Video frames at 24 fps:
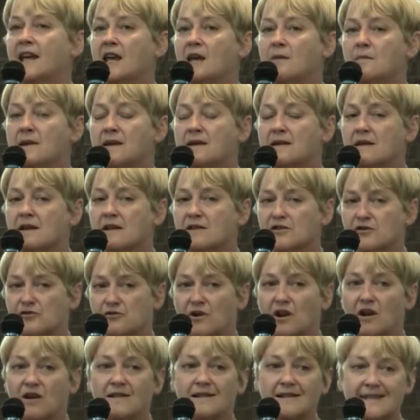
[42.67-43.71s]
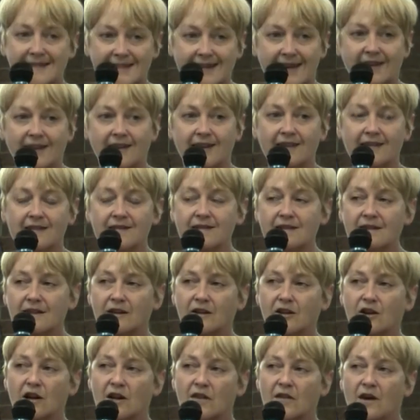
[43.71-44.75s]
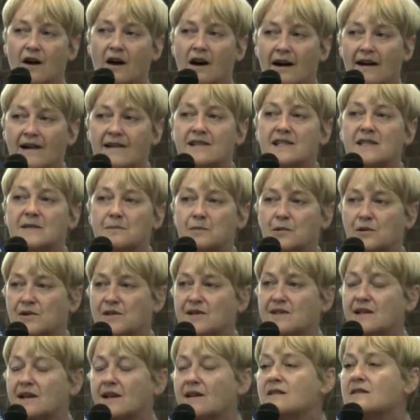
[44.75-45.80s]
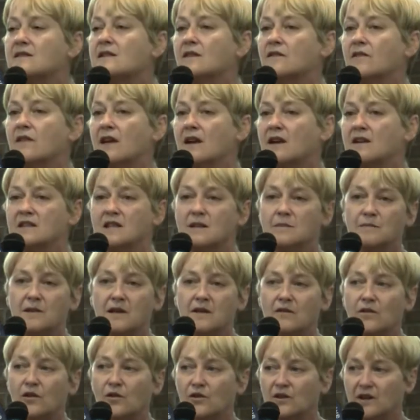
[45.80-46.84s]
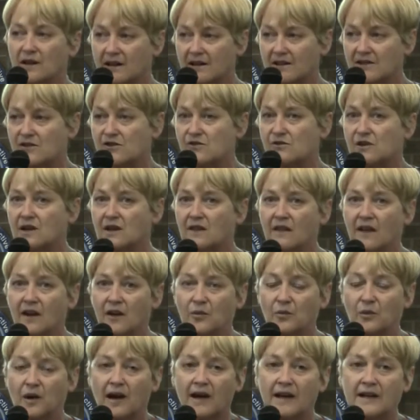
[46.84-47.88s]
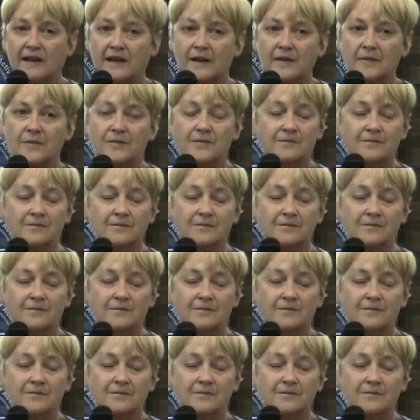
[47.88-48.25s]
came in a strong second and got the highest percent of the NDP vote in history in that riding.